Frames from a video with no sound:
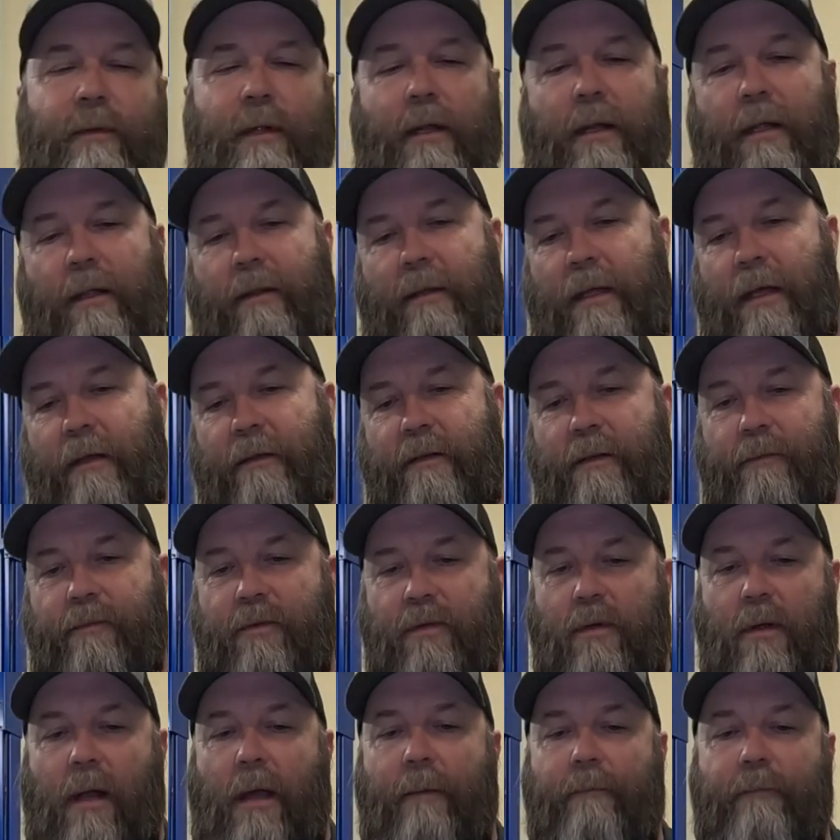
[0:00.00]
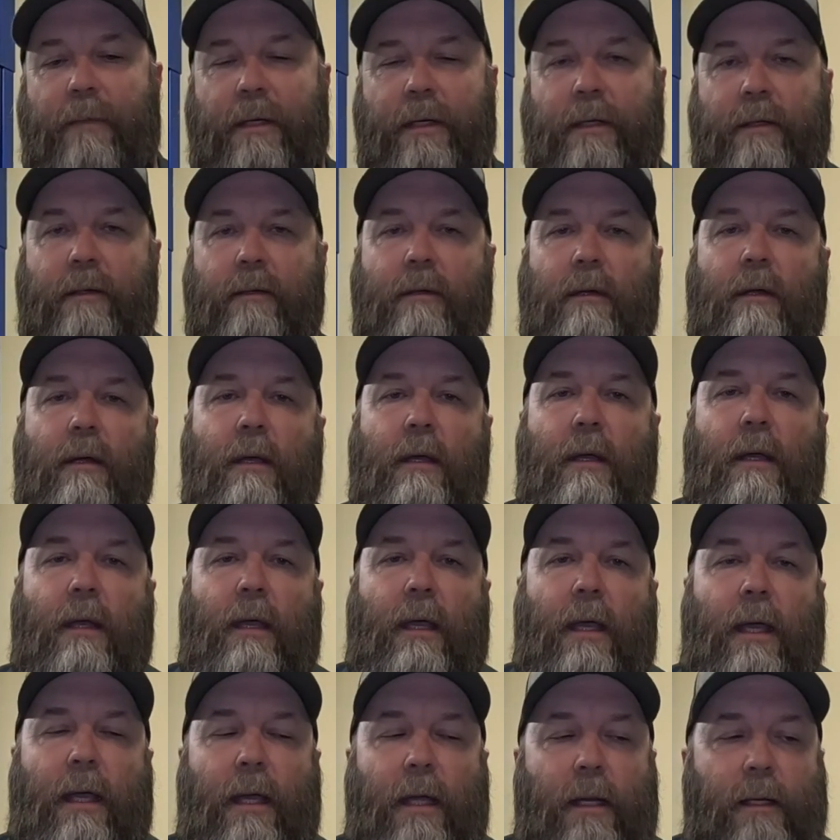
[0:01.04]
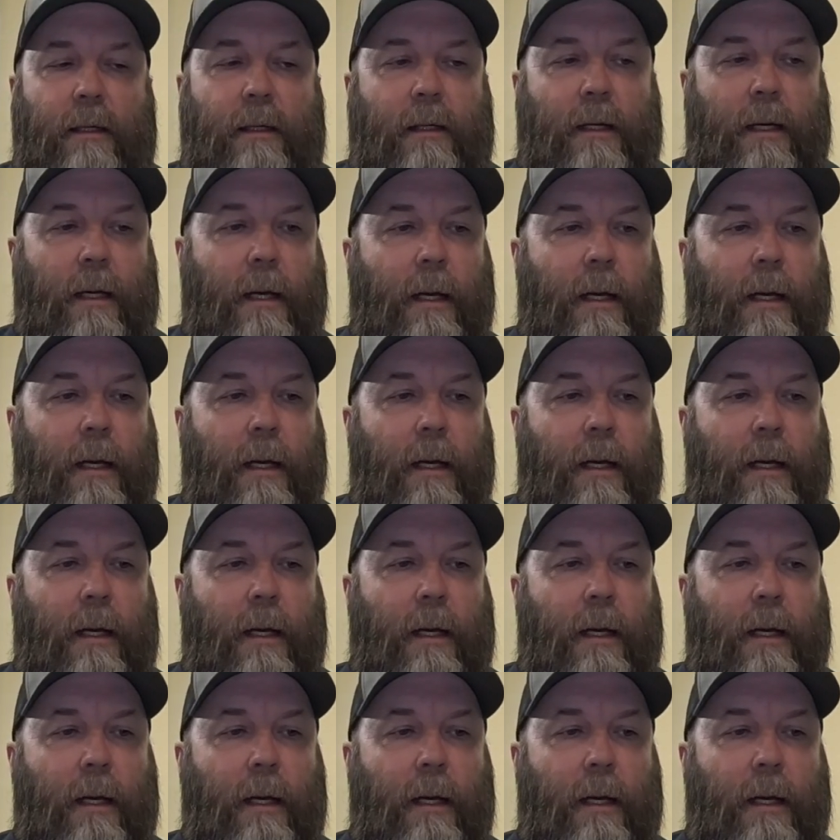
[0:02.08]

and hit that subscribe button, and